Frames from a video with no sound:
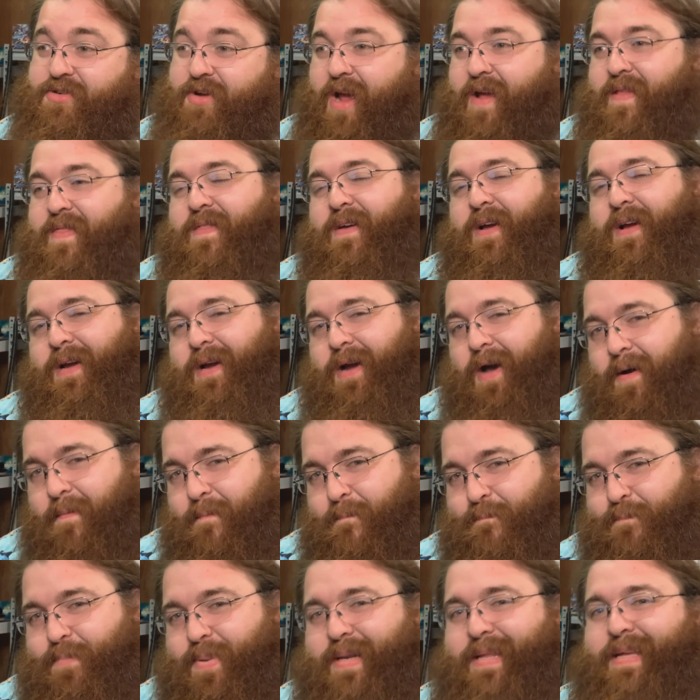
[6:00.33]
And the
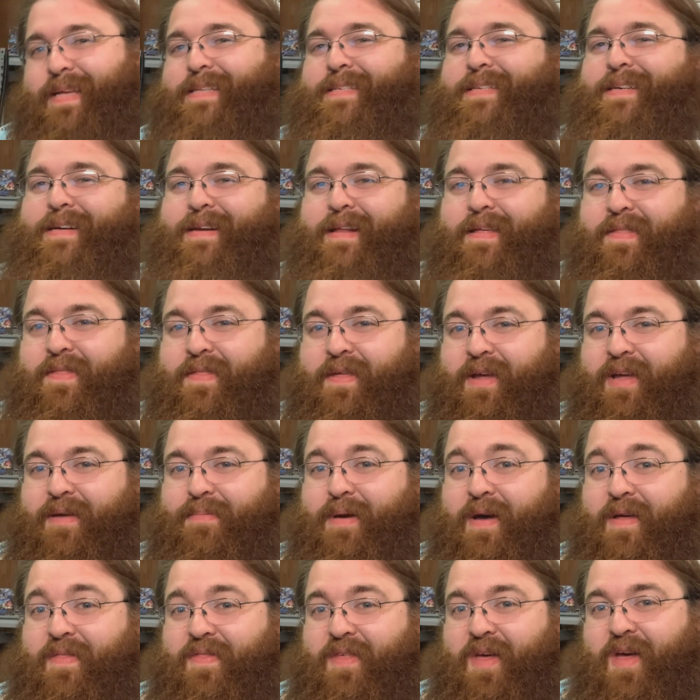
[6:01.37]
company is going to think
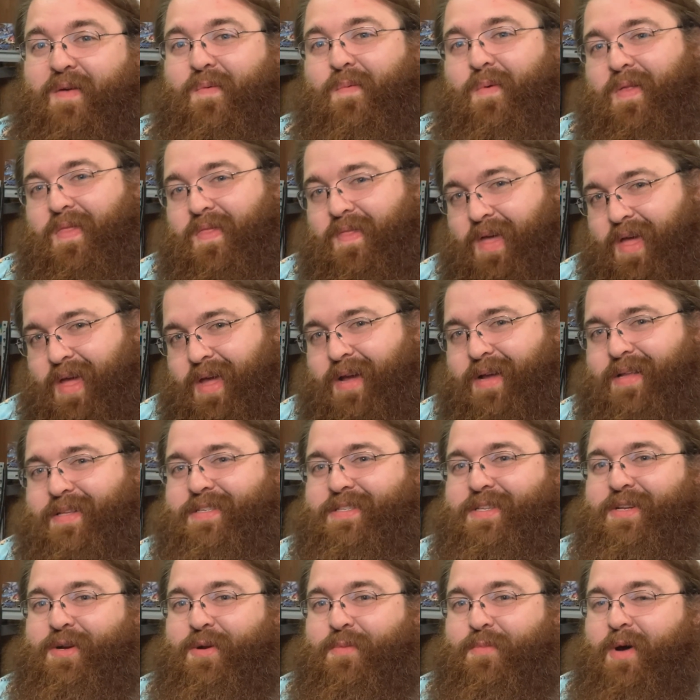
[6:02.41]
about that when they
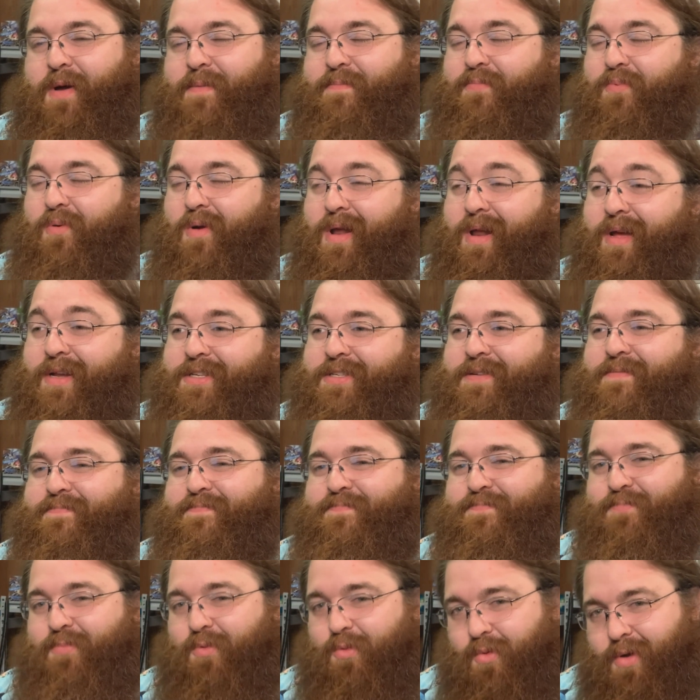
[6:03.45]
consider what products to
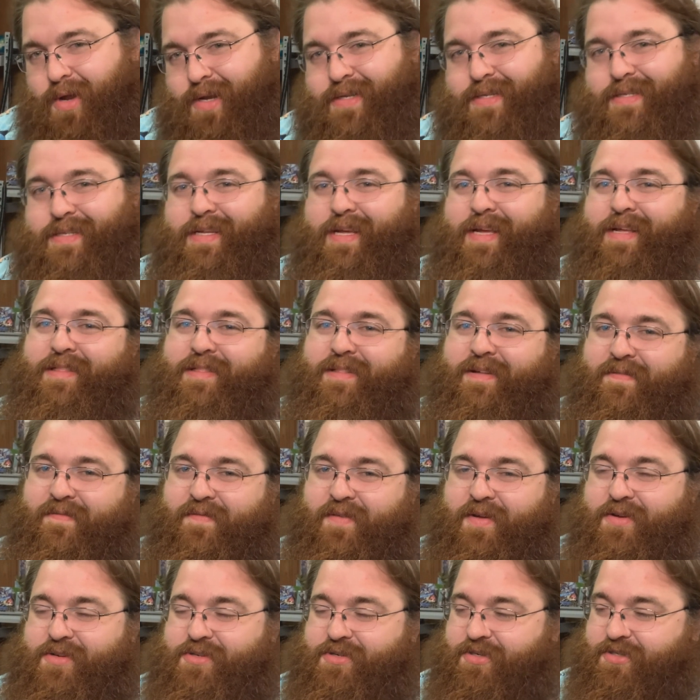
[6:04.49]
print in the
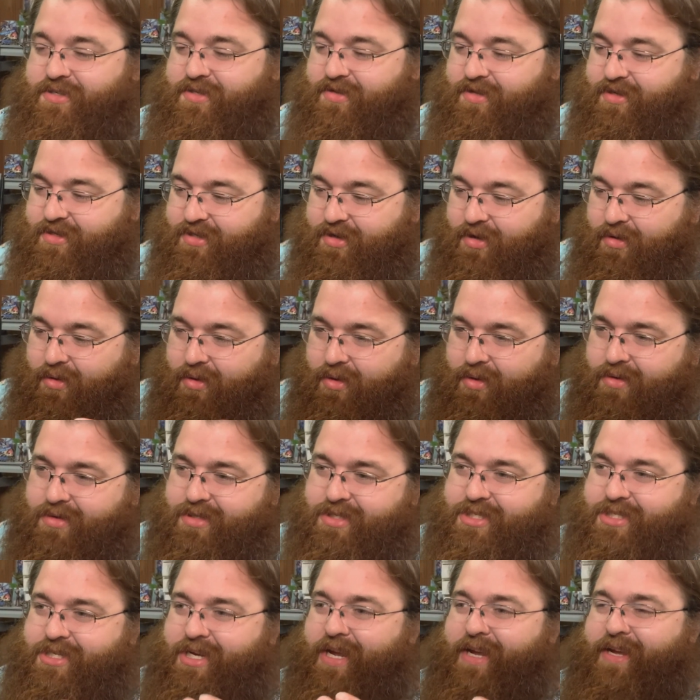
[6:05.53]
future. So there's a whole
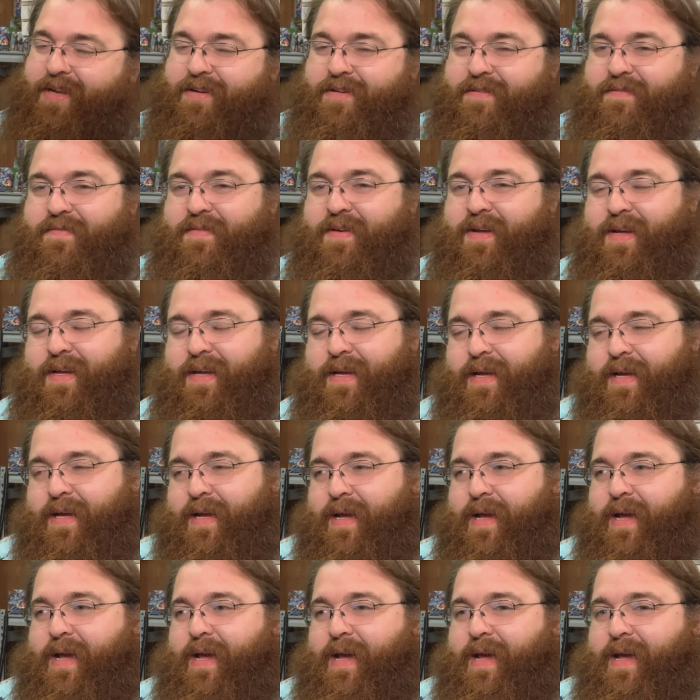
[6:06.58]
chain of
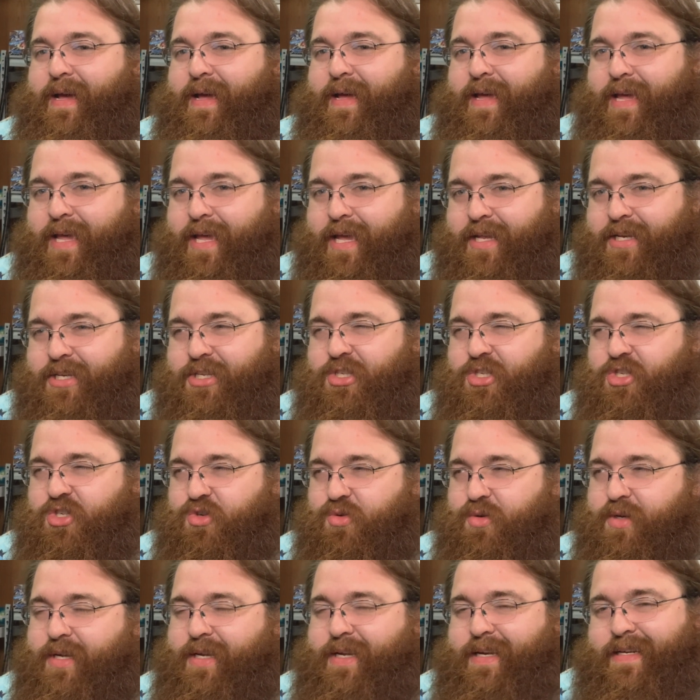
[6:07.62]

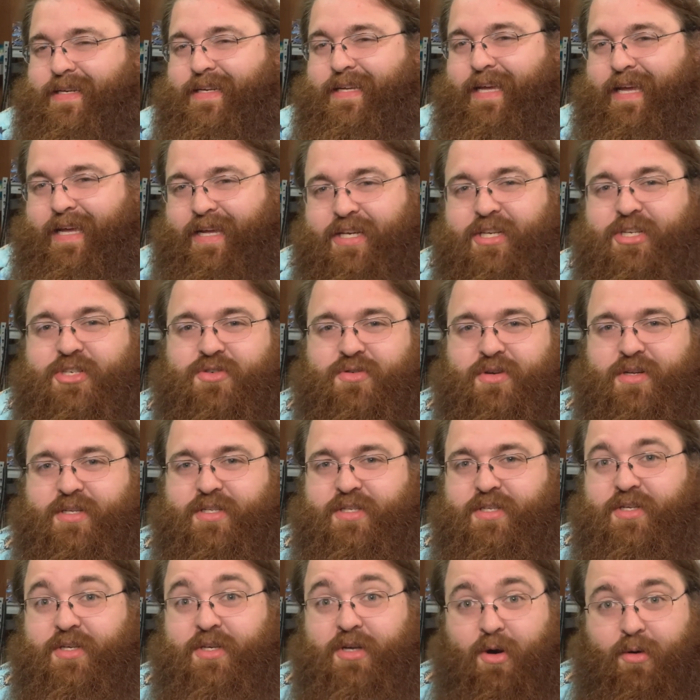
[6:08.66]
intrigue and
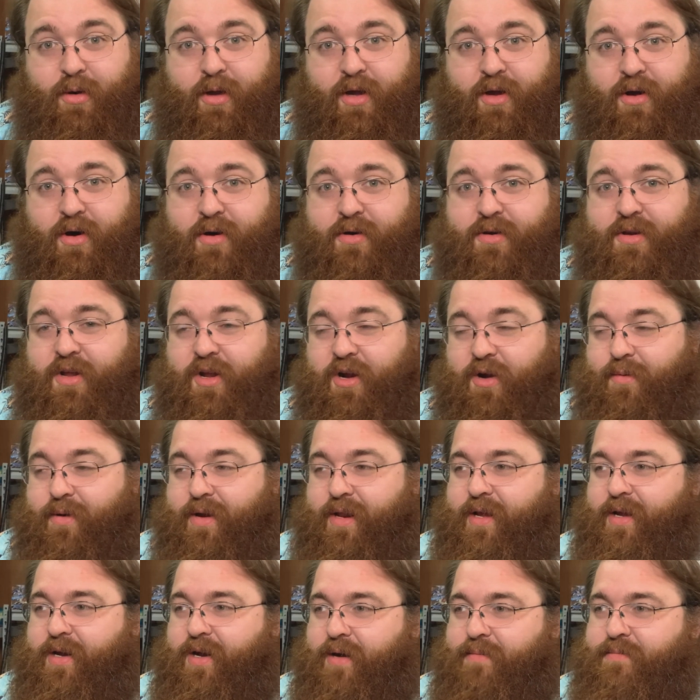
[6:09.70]
interest going on here when
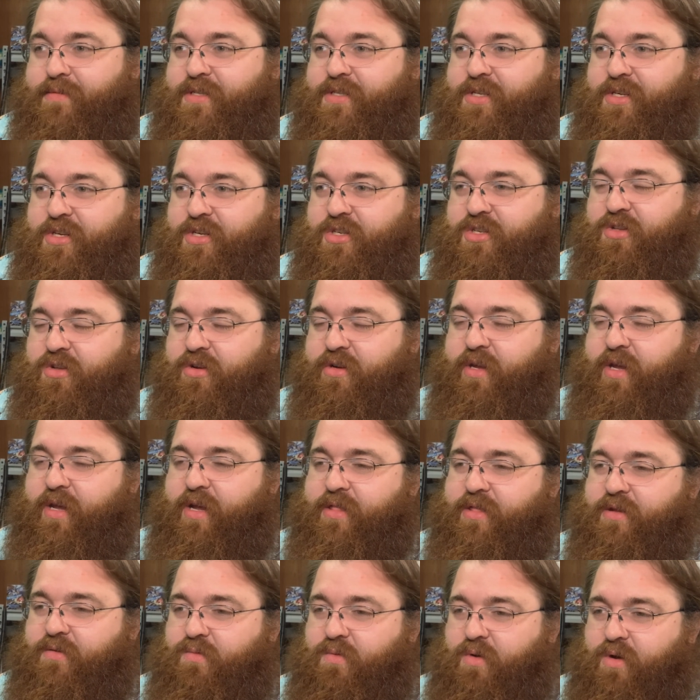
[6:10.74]
it comes to just looking
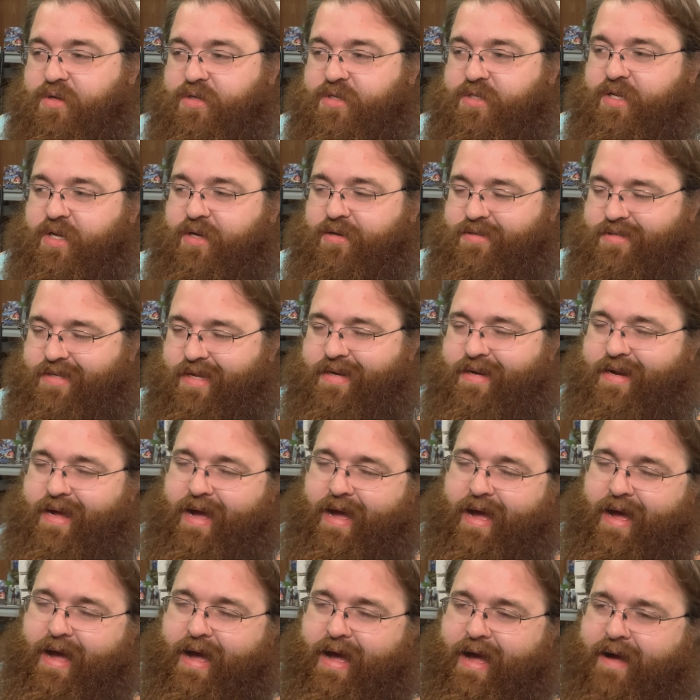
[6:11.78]
at the raw sales. And
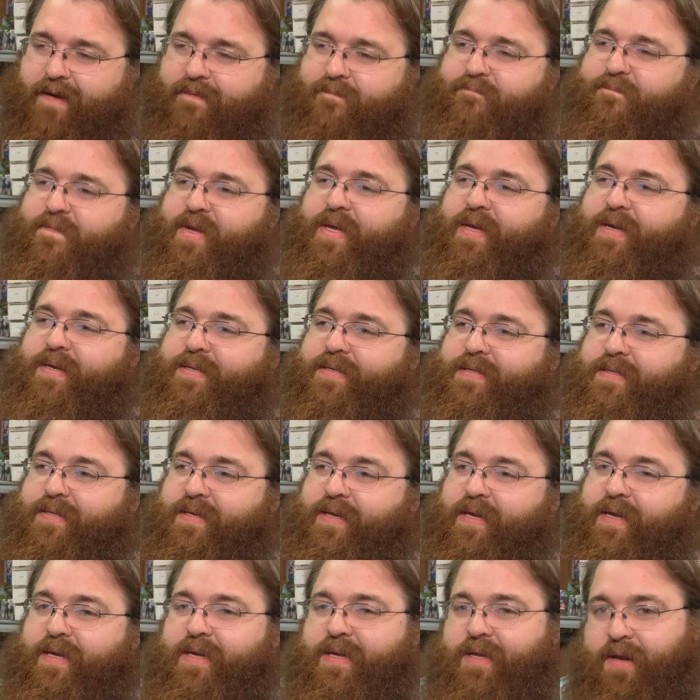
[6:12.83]

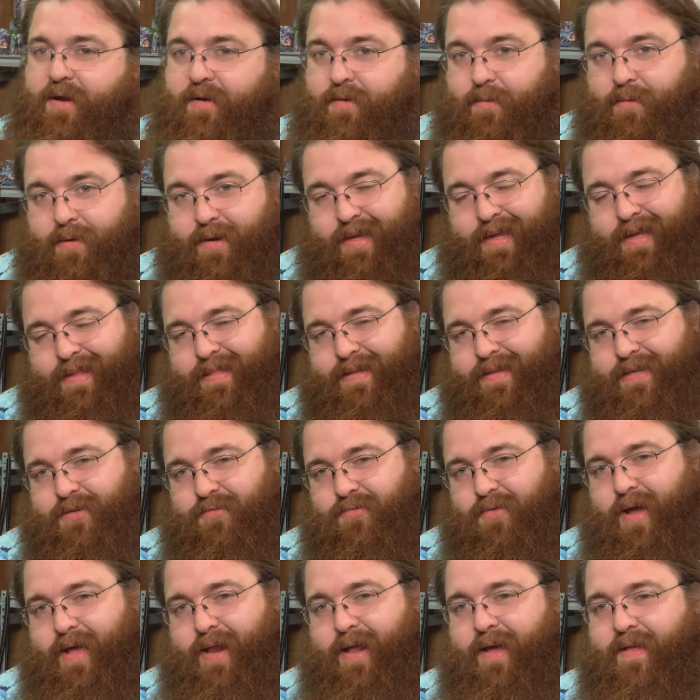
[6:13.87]
obviously, I want to get this
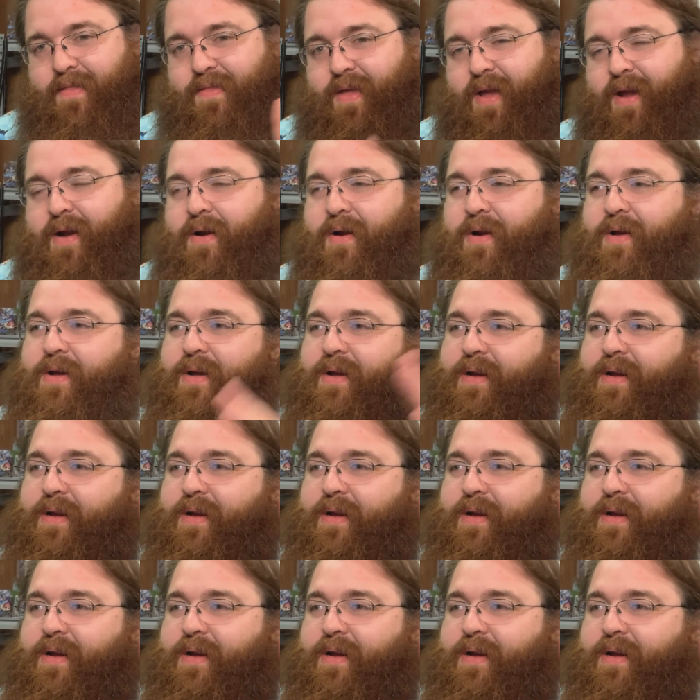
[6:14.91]
right out there.